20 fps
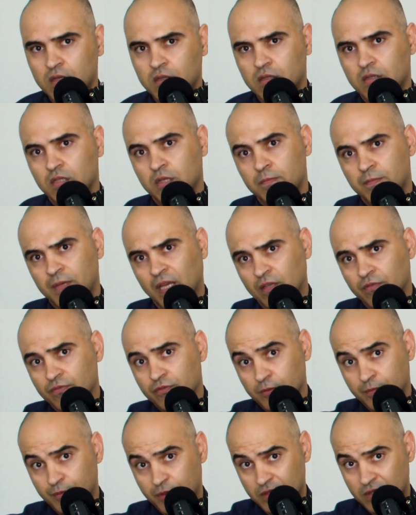in a
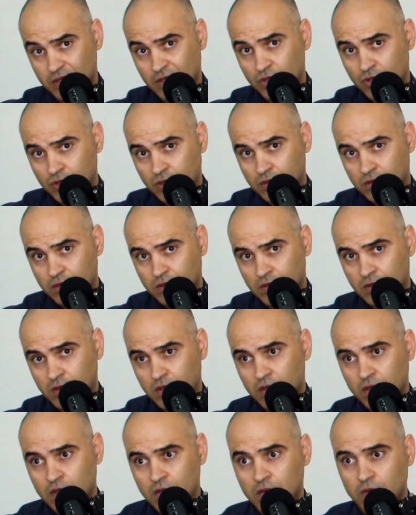painful position,
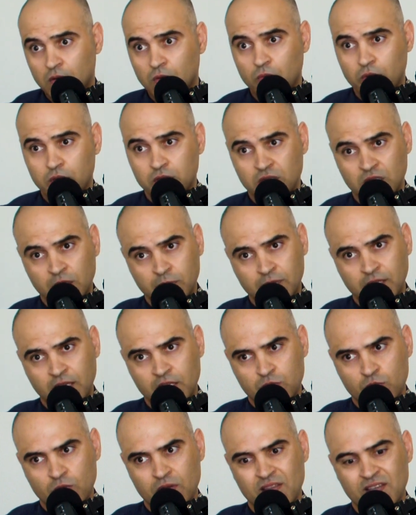always in a
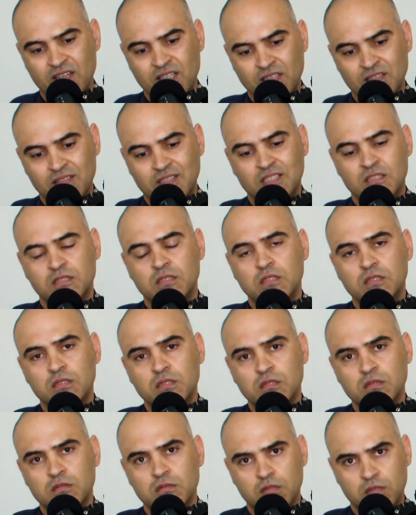place where they need
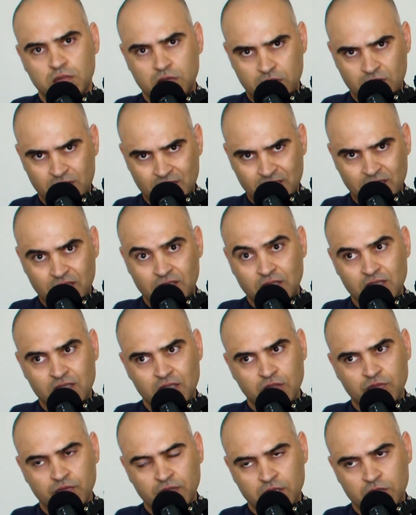the, the
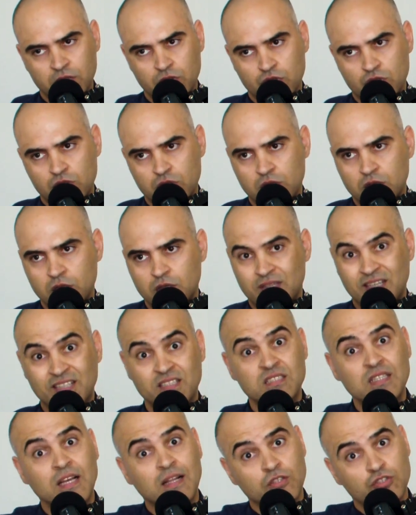disadvantaged, the
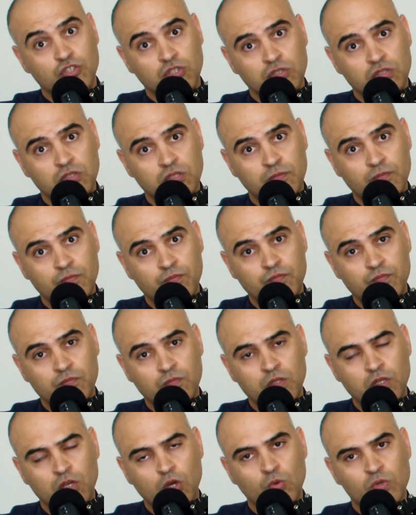intelligent,
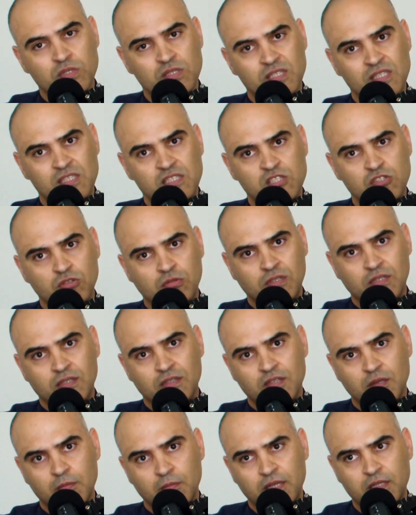always needs to
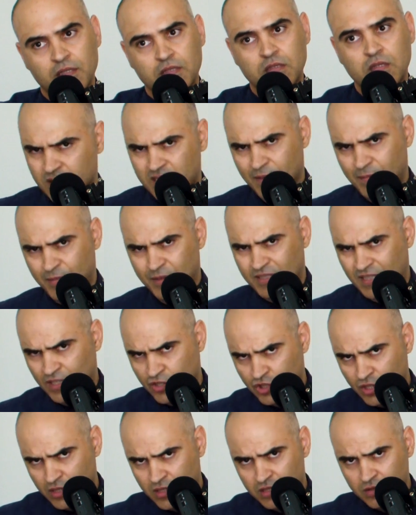clean the mess. It's a
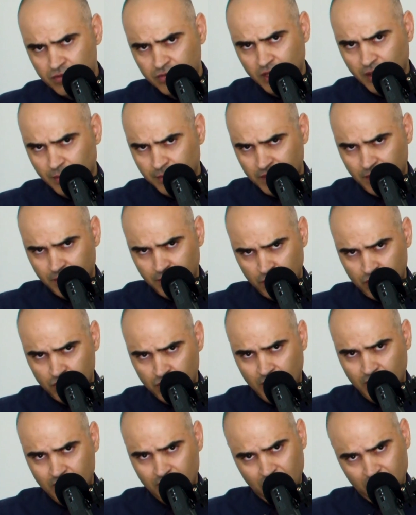potential script. I'm not
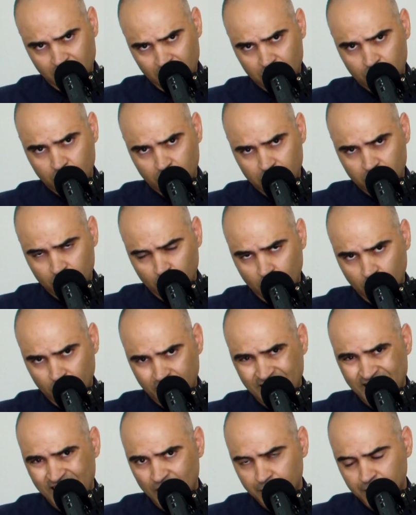saying that this would what
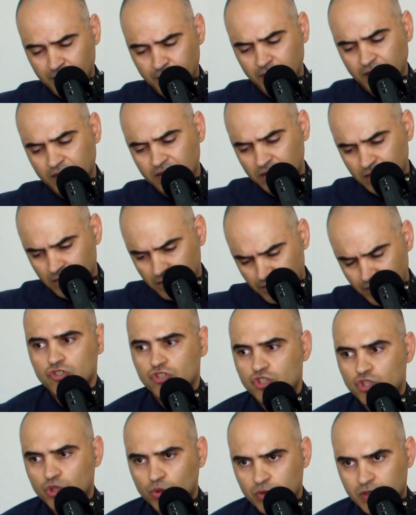would happen, but
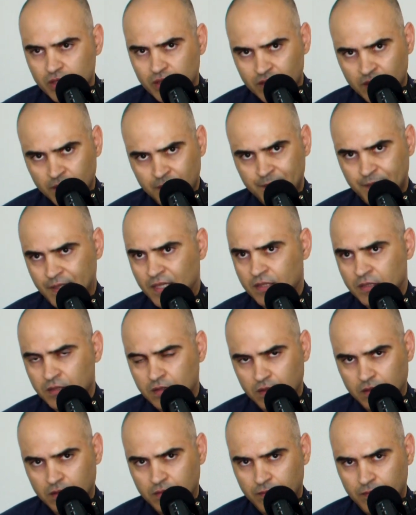choosing the
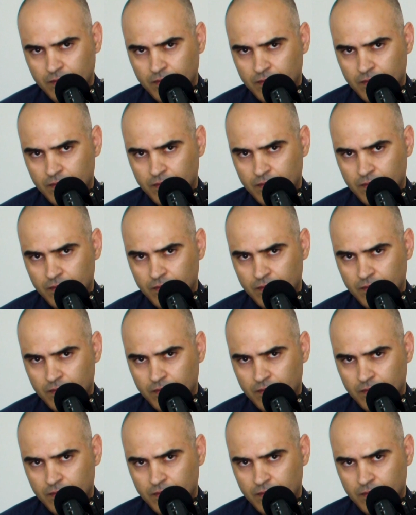partner.